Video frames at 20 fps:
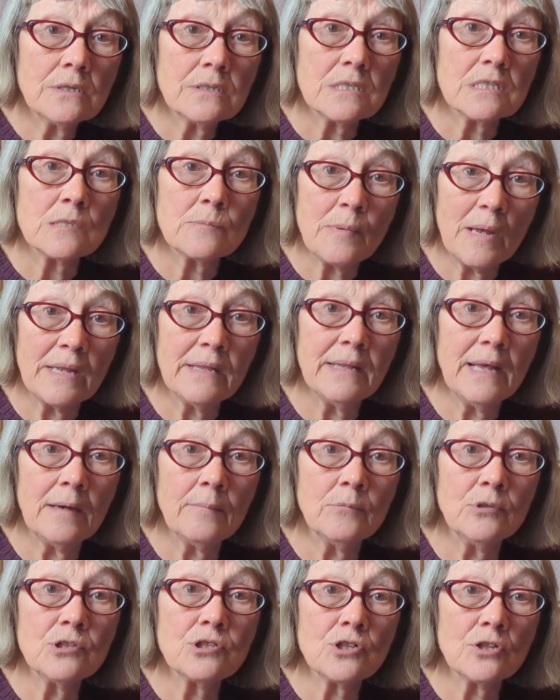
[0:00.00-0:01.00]
to spend
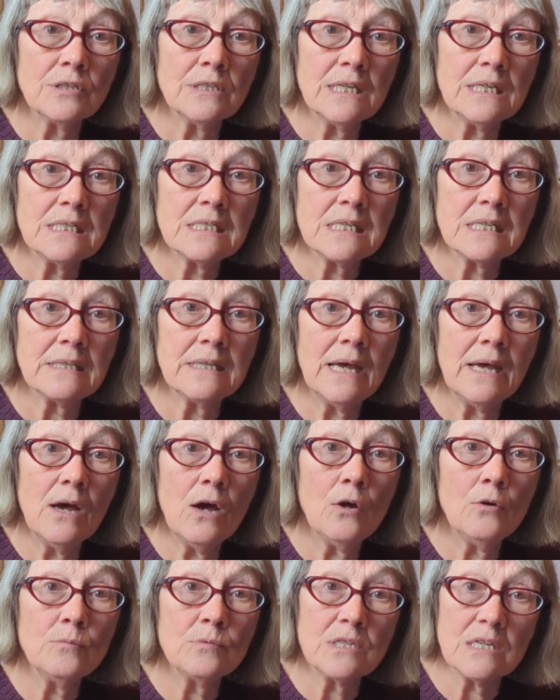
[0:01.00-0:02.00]
that much on heating their
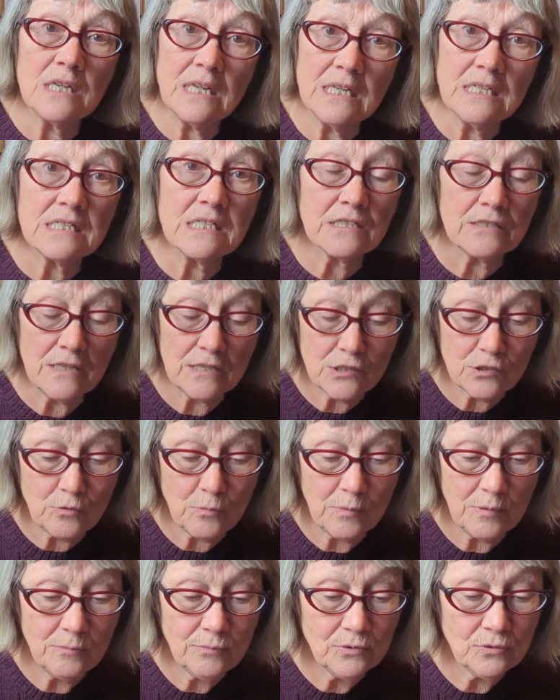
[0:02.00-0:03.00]
homes and heating their
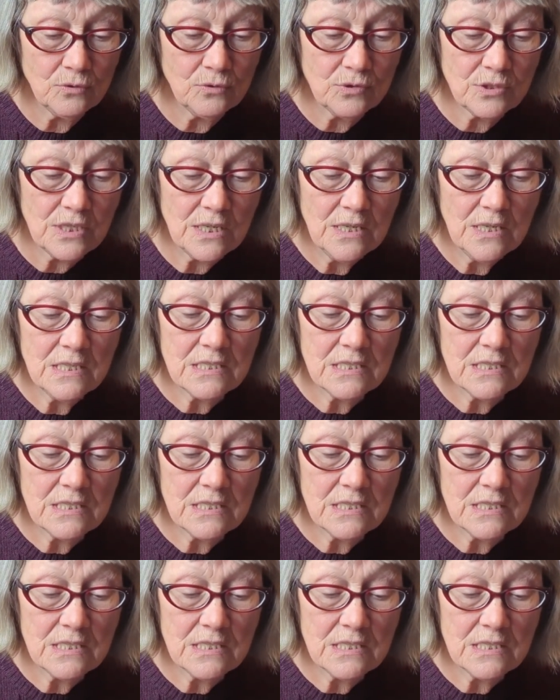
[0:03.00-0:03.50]
swimming pools.